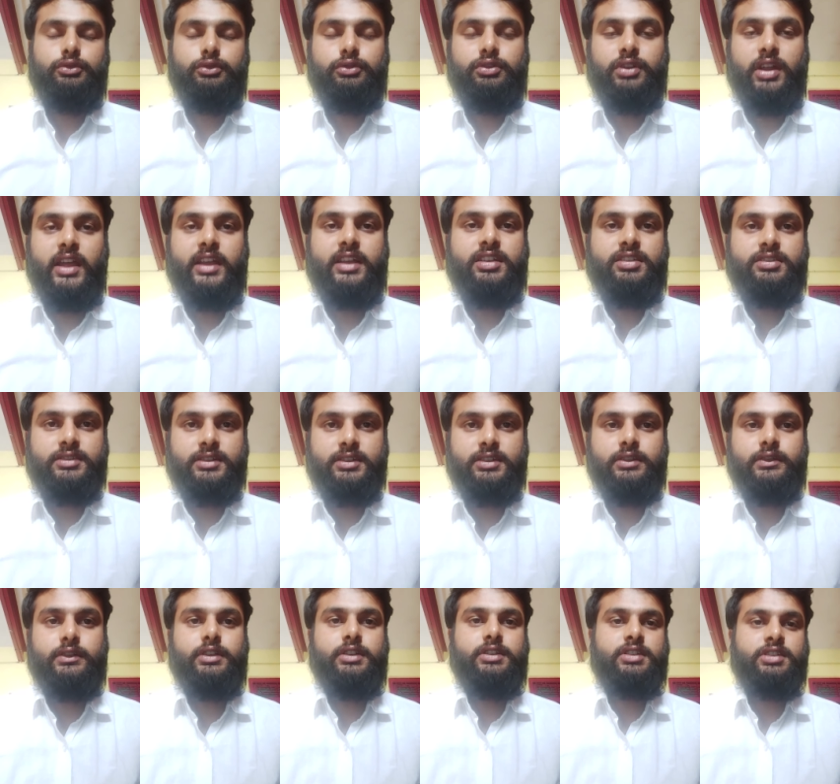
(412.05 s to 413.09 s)
Like and
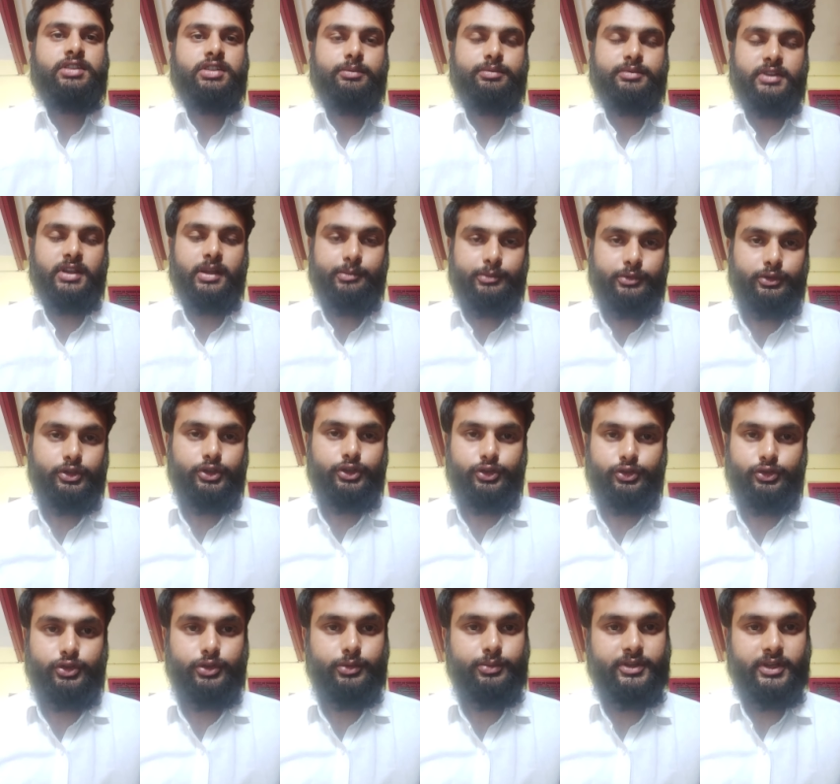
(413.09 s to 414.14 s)
share the videos and subscribe to the
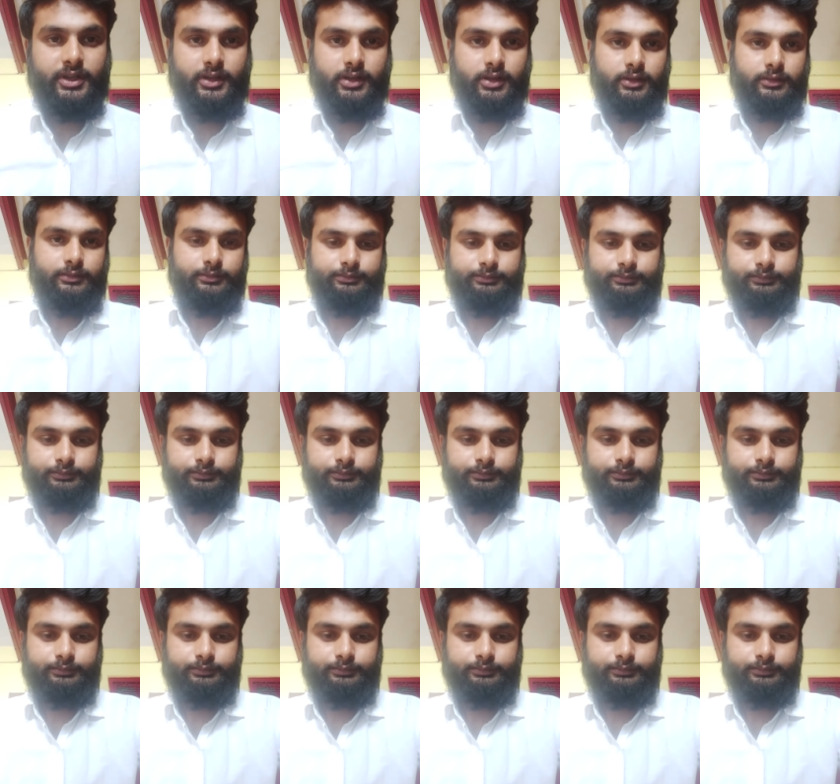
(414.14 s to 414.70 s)
YouTube channel.